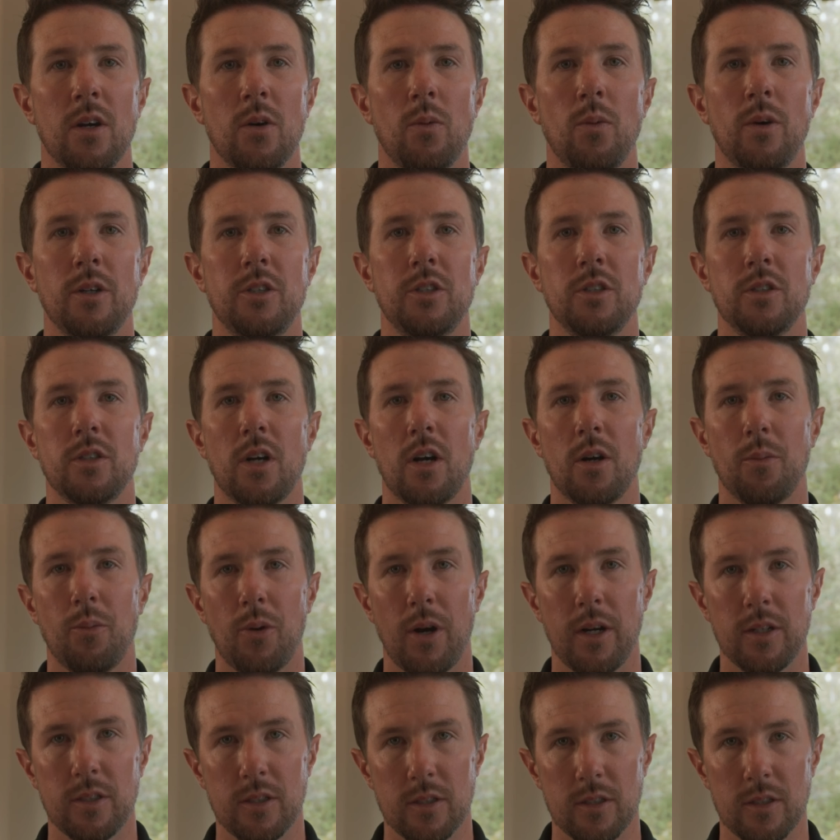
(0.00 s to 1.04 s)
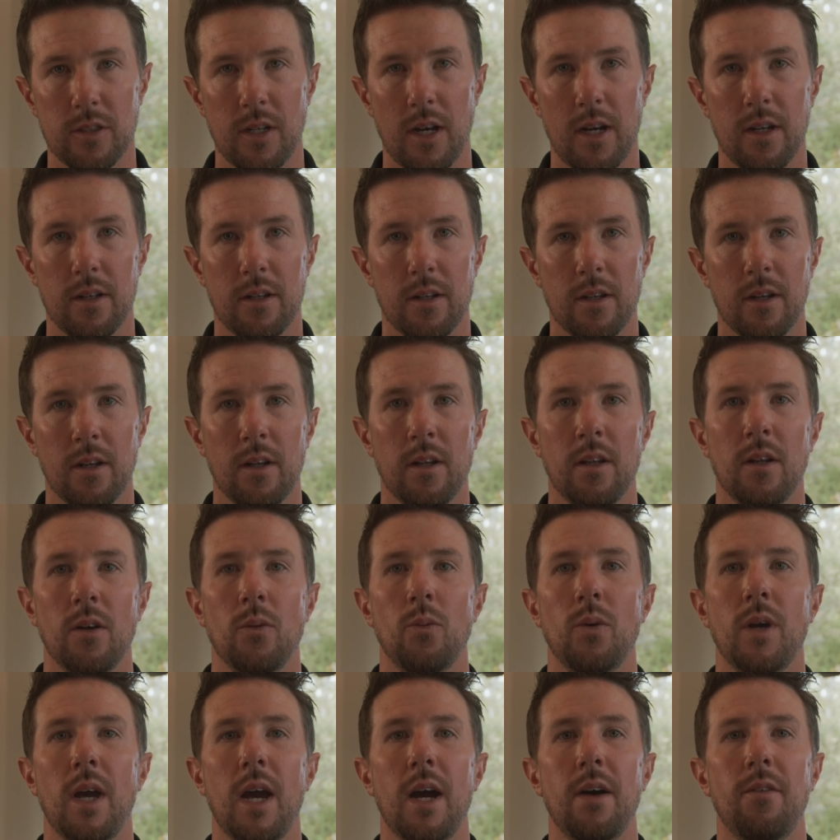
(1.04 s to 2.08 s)
which is our pricing set,
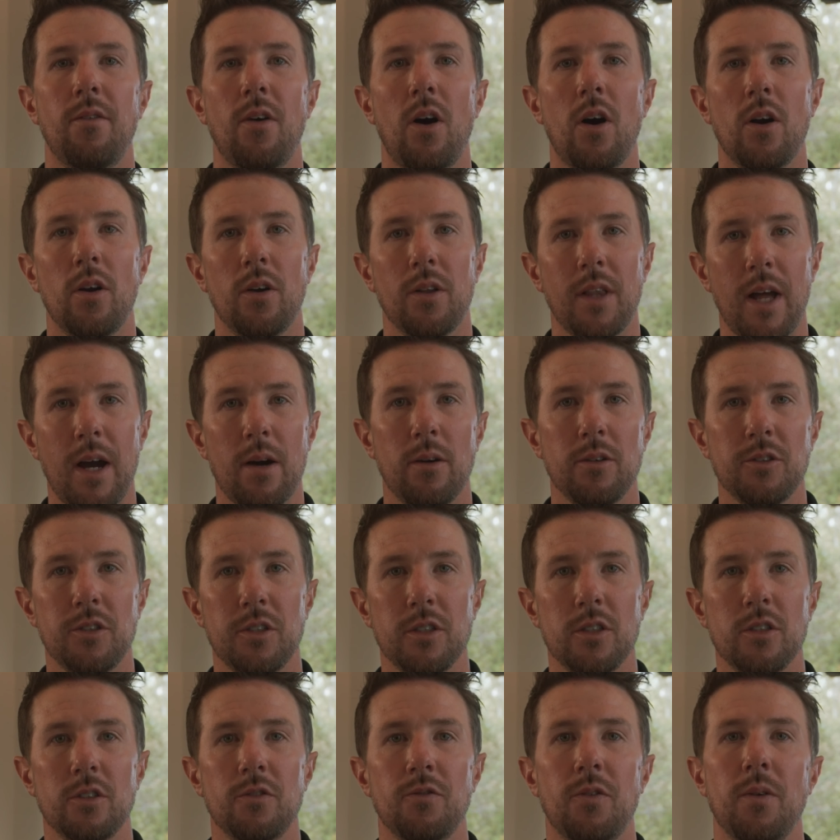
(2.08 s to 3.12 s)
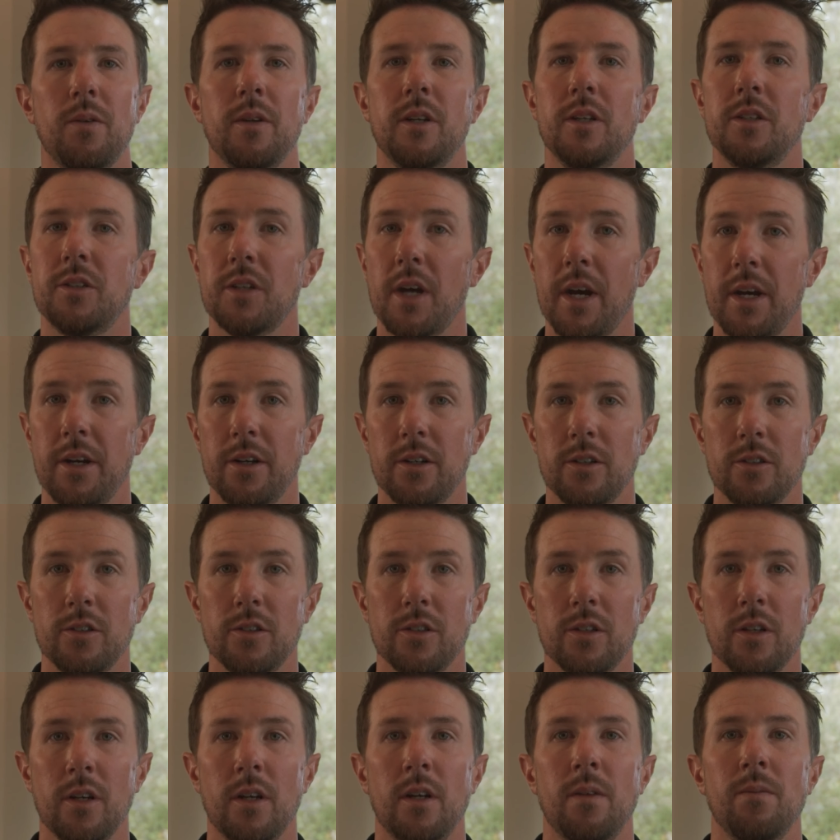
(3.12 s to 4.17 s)
we have our allowances from the
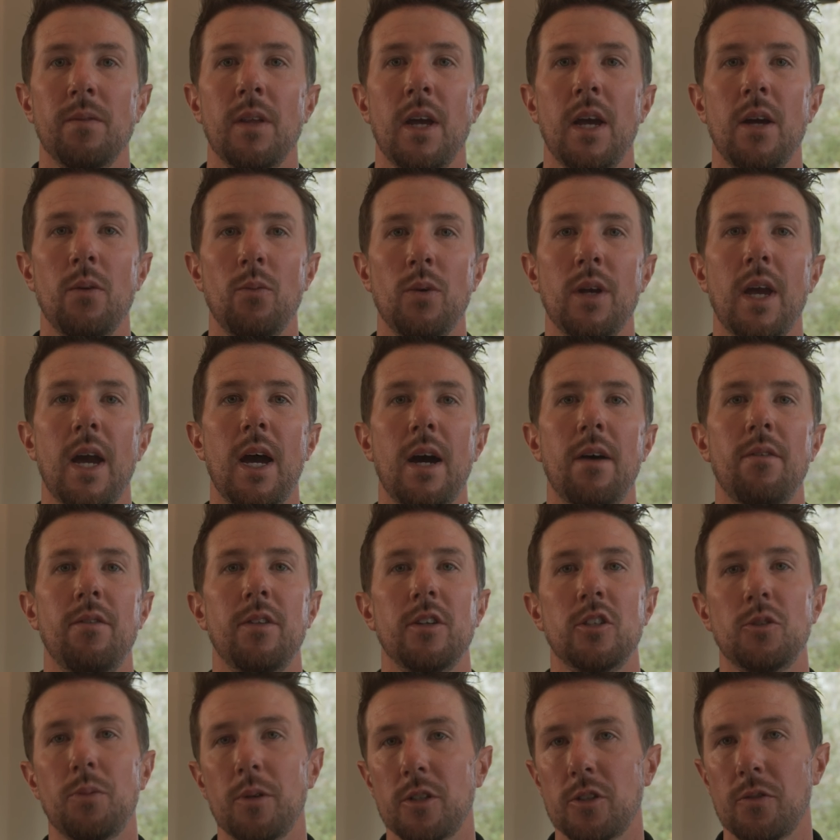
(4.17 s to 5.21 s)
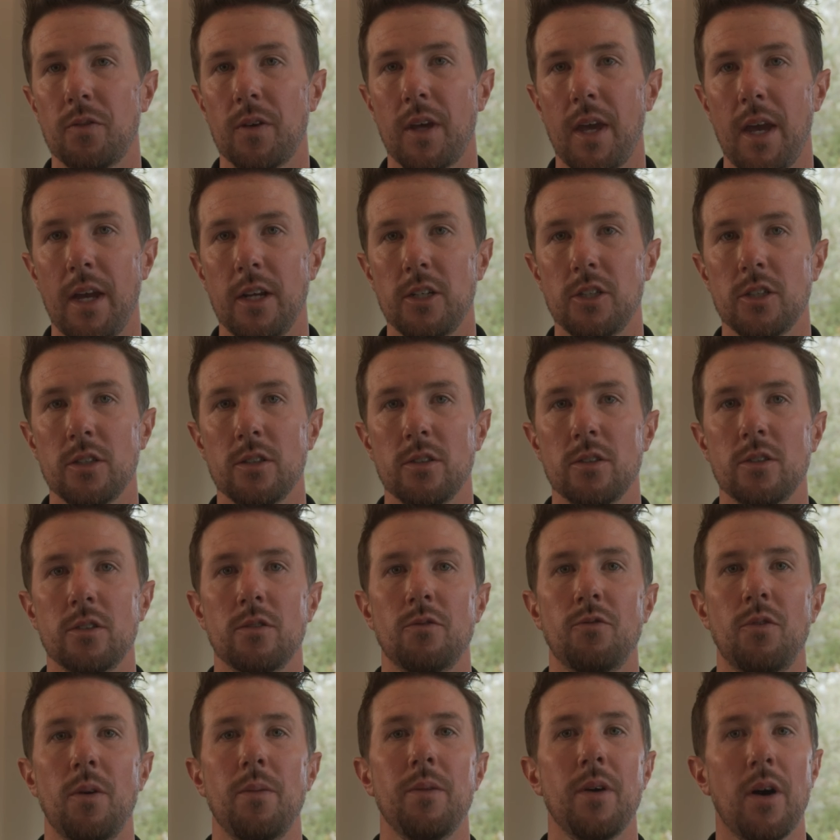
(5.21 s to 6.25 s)
designers, and we have the specifications
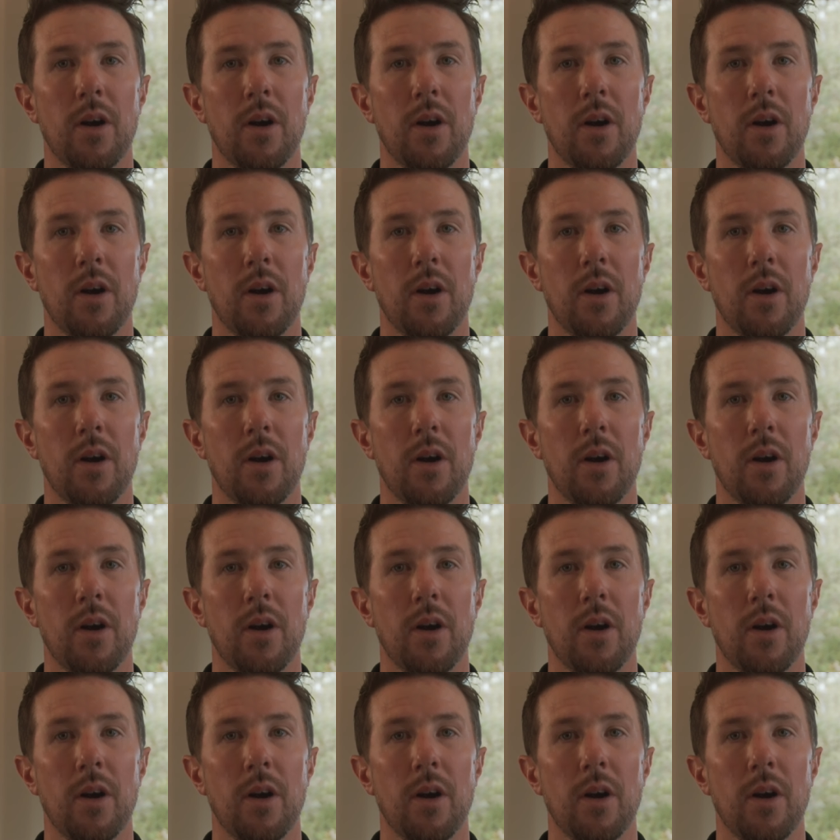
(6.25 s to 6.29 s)
from the